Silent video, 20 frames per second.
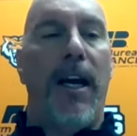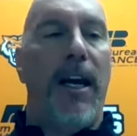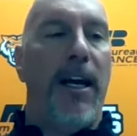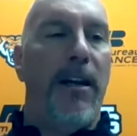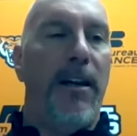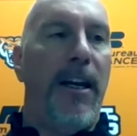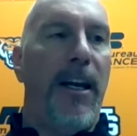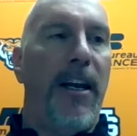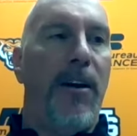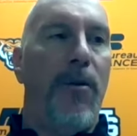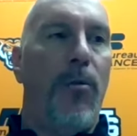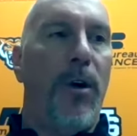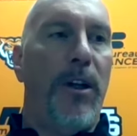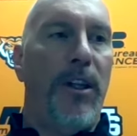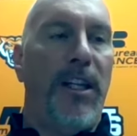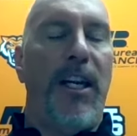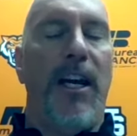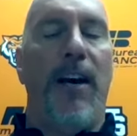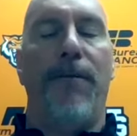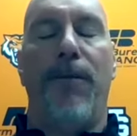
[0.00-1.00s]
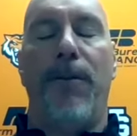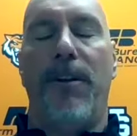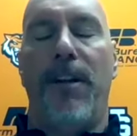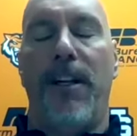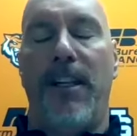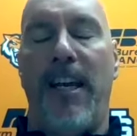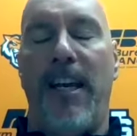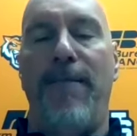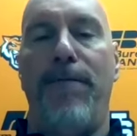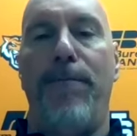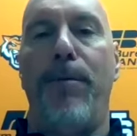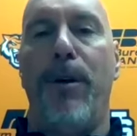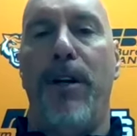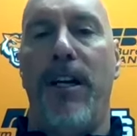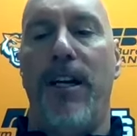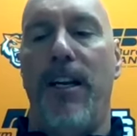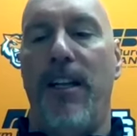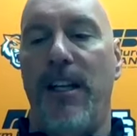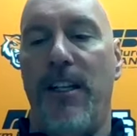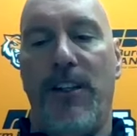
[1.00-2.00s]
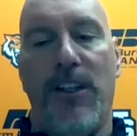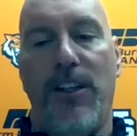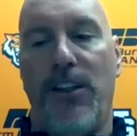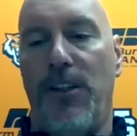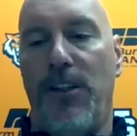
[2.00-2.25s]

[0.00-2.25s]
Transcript: and and what the effort that they've put into this.